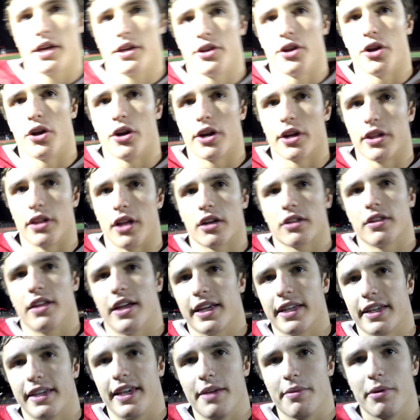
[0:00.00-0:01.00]
you know, our
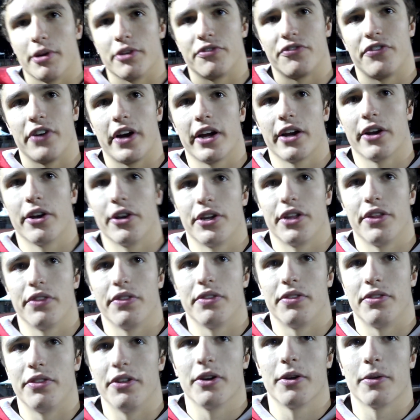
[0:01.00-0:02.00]
line came out firing,
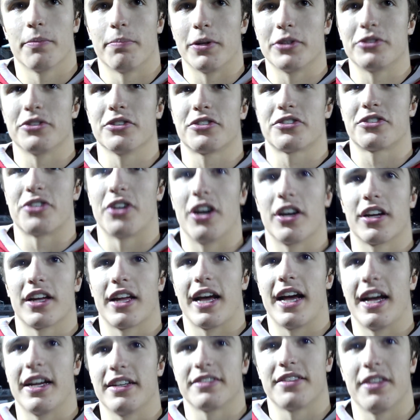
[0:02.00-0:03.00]
and they're a bunch of strong
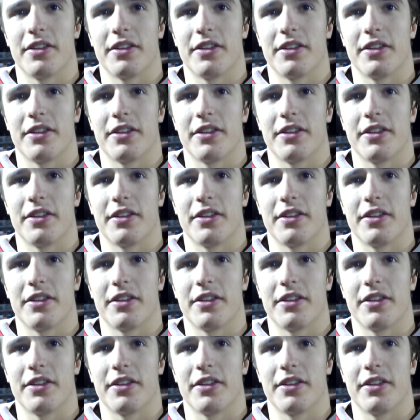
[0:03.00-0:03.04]
guys.